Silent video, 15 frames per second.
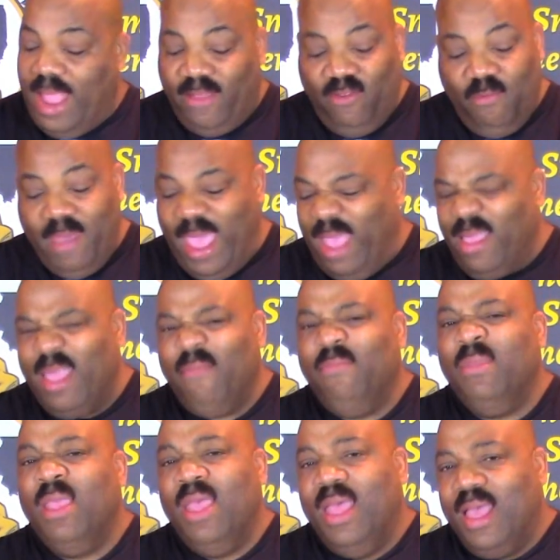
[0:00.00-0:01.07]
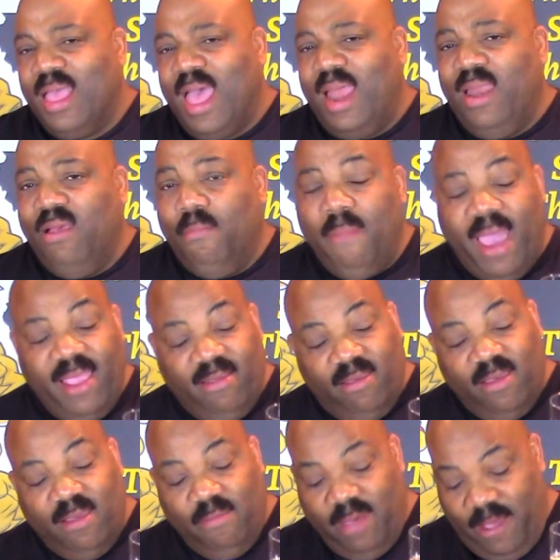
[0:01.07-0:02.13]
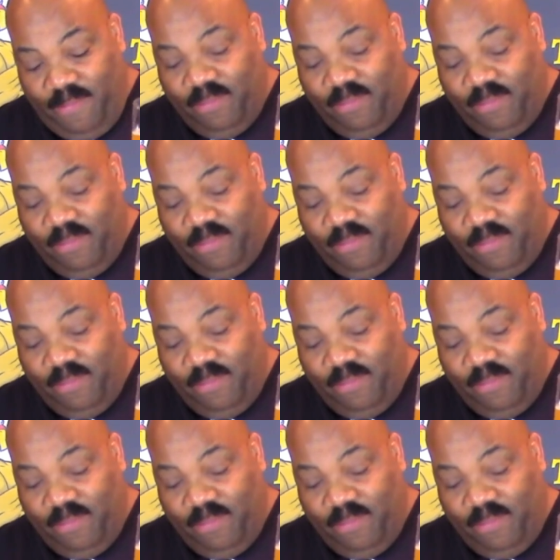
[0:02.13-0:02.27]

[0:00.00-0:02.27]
Not too bad. Got a little bite to it,